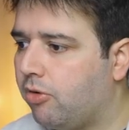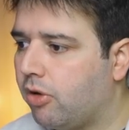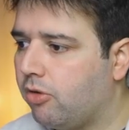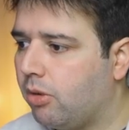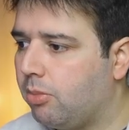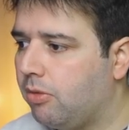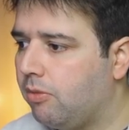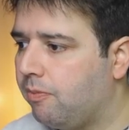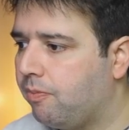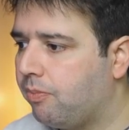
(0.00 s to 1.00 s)
for example,
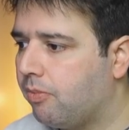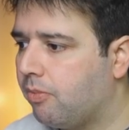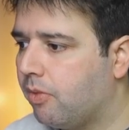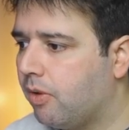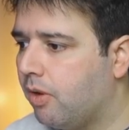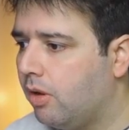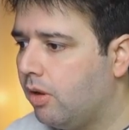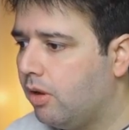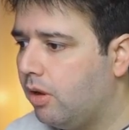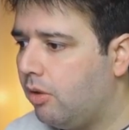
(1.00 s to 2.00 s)

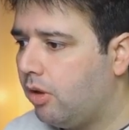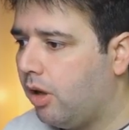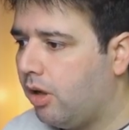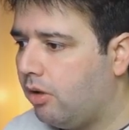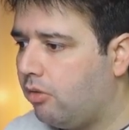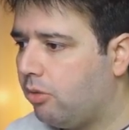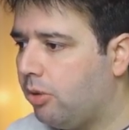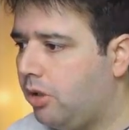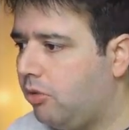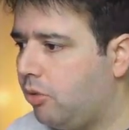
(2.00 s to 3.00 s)
you can zoom in